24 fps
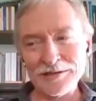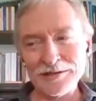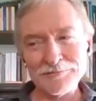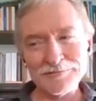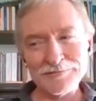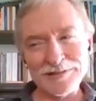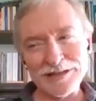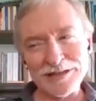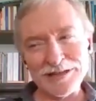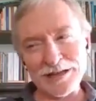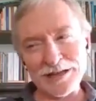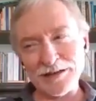
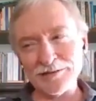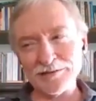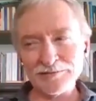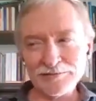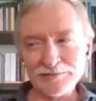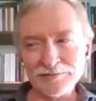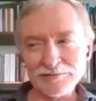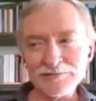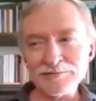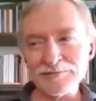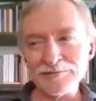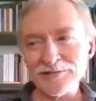you
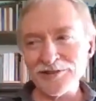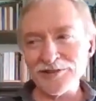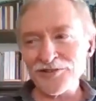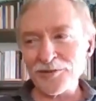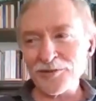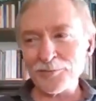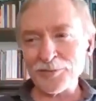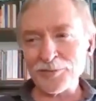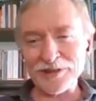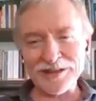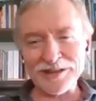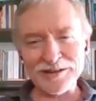know, it's a
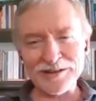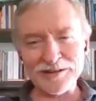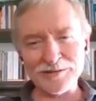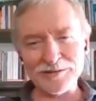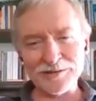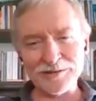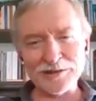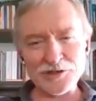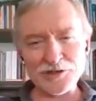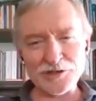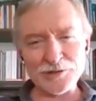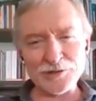political
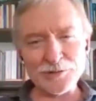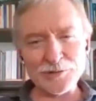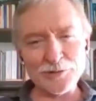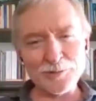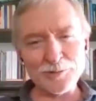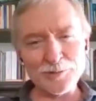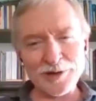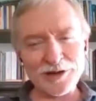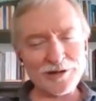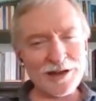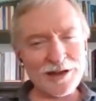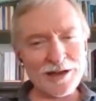issue
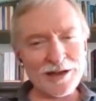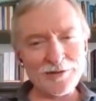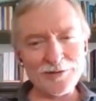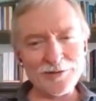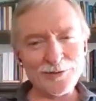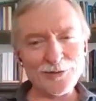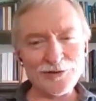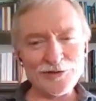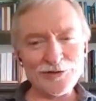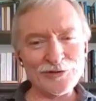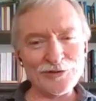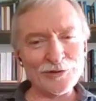about how you
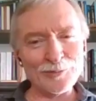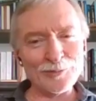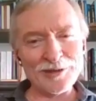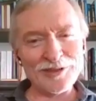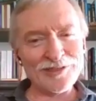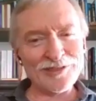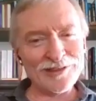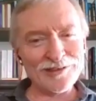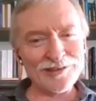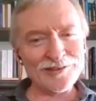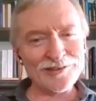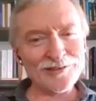determine
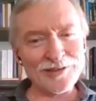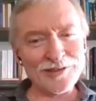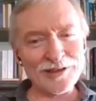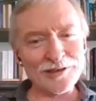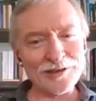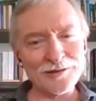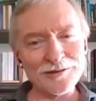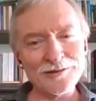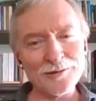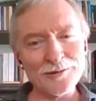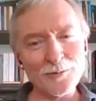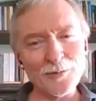things like
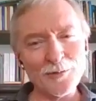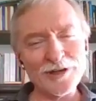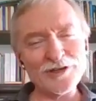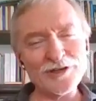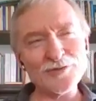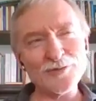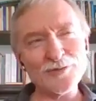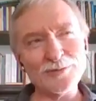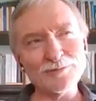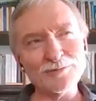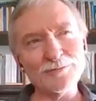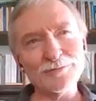wage
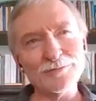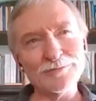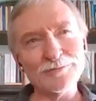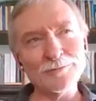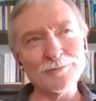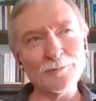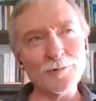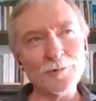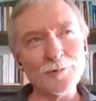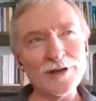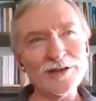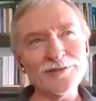
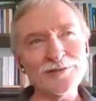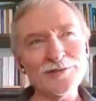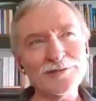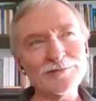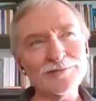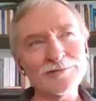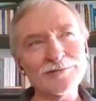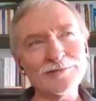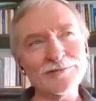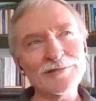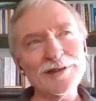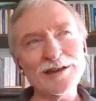weights. Yeah.
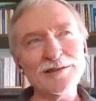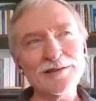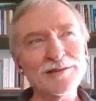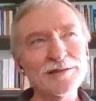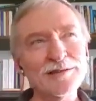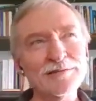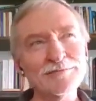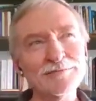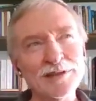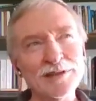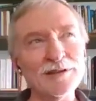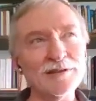And,
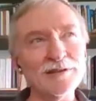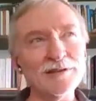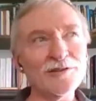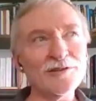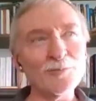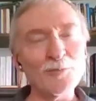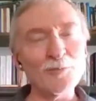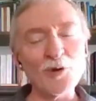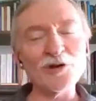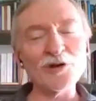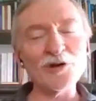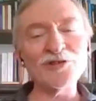and you know, there's
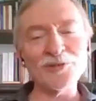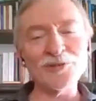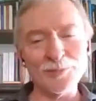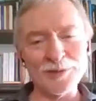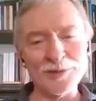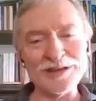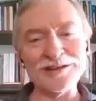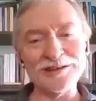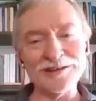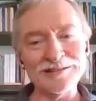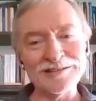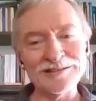more to be
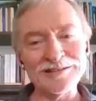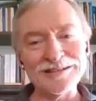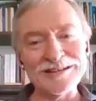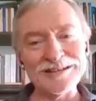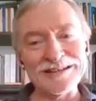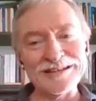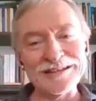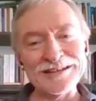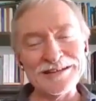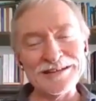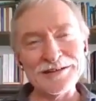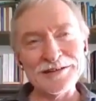done.
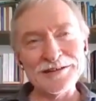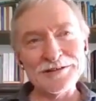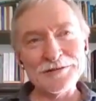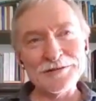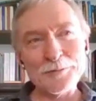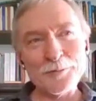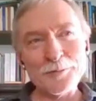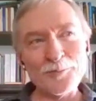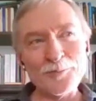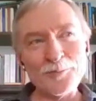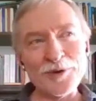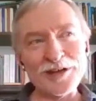
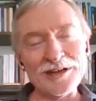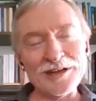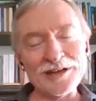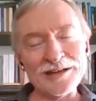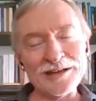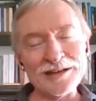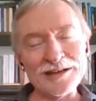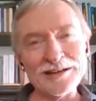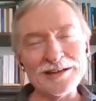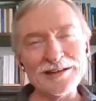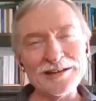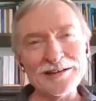But
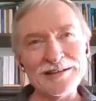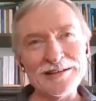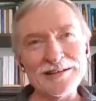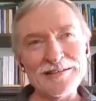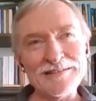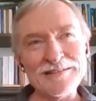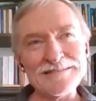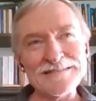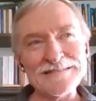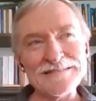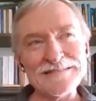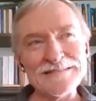uh,
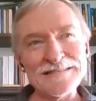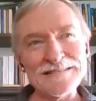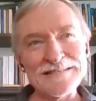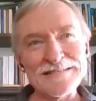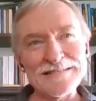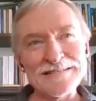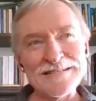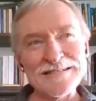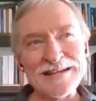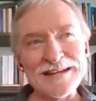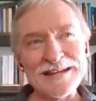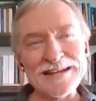
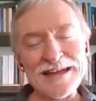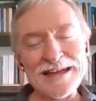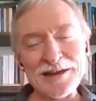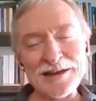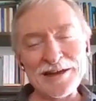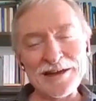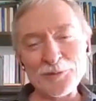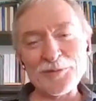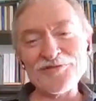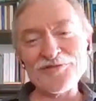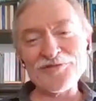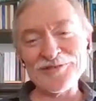yeah, it'll
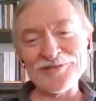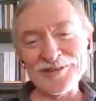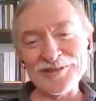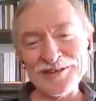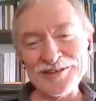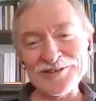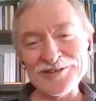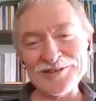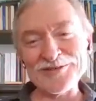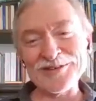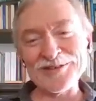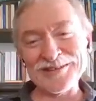be fun,
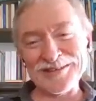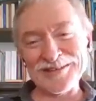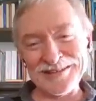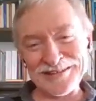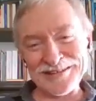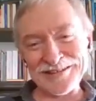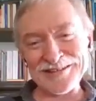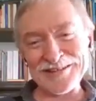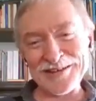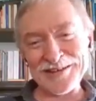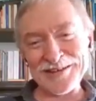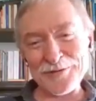interesting
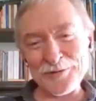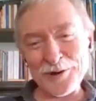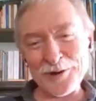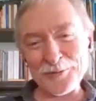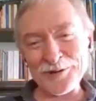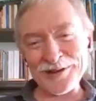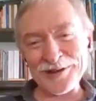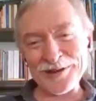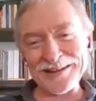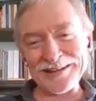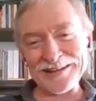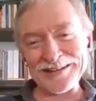to see where
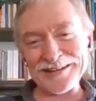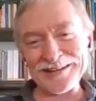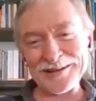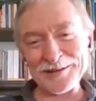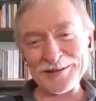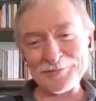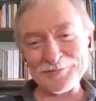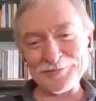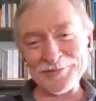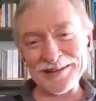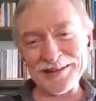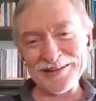we end up
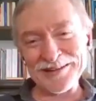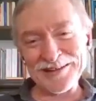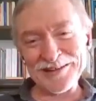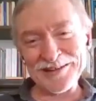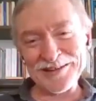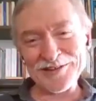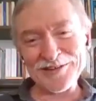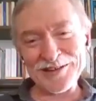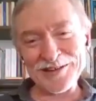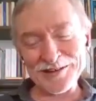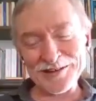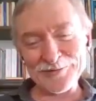in this
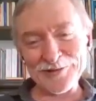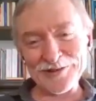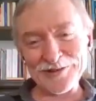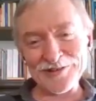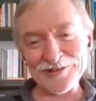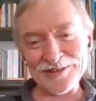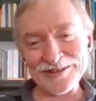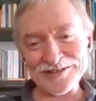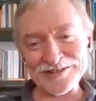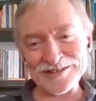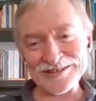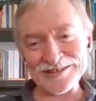
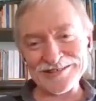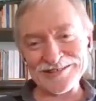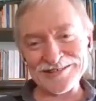conversation